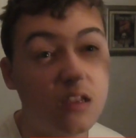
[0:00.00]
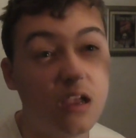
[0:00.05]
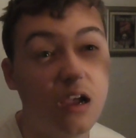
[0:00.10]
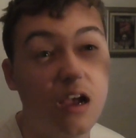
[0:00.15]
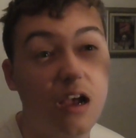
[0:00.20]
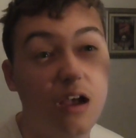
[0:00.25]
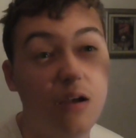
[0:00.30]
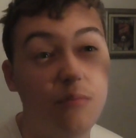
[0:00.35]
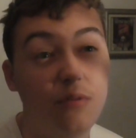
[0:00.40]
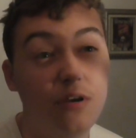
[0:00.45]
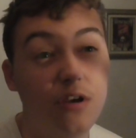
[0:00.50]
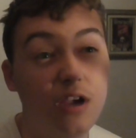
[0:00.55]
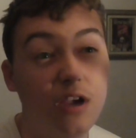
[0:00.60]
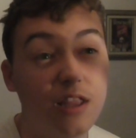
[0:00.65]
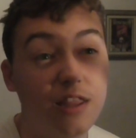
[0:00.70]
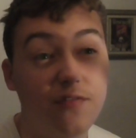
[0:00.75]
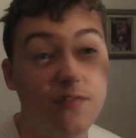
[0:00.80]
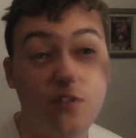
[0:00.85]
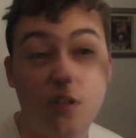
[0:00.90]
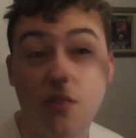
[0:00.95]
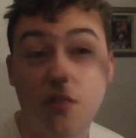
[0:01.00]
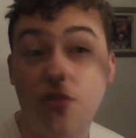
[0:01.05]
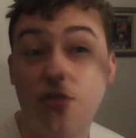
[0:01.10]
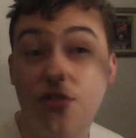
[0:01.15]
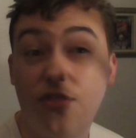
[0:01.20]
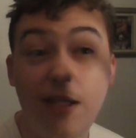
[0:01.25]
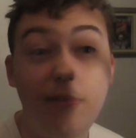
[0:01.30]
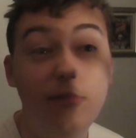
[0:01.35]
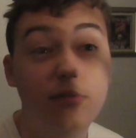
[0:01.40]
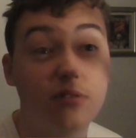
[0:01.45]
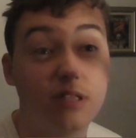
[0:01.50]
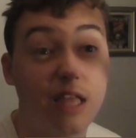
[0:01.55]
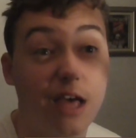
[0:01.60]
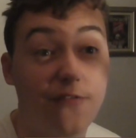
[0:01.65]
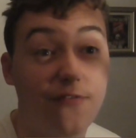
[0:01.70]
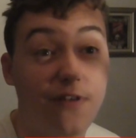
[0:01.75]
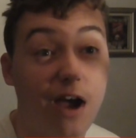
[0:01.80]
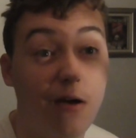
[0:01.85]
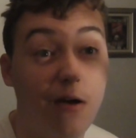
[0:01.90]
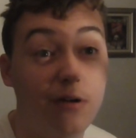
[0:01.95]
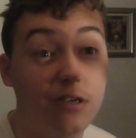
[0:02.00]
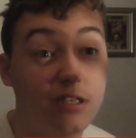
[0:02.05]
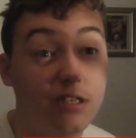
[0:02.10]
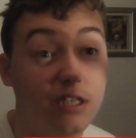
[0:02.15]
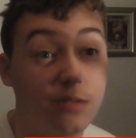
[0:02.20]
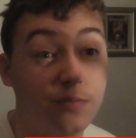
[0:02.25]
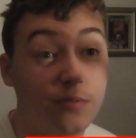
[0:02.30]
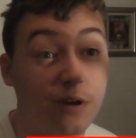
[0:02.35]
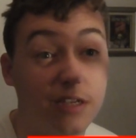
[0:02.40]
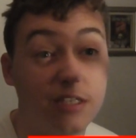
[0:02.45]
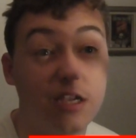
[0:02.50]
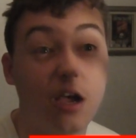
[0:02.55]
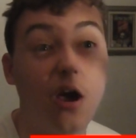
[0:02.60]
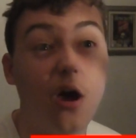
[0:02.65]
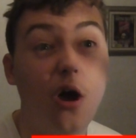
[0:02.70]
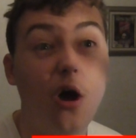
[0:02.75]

um, they've done themes with their fireworks displays.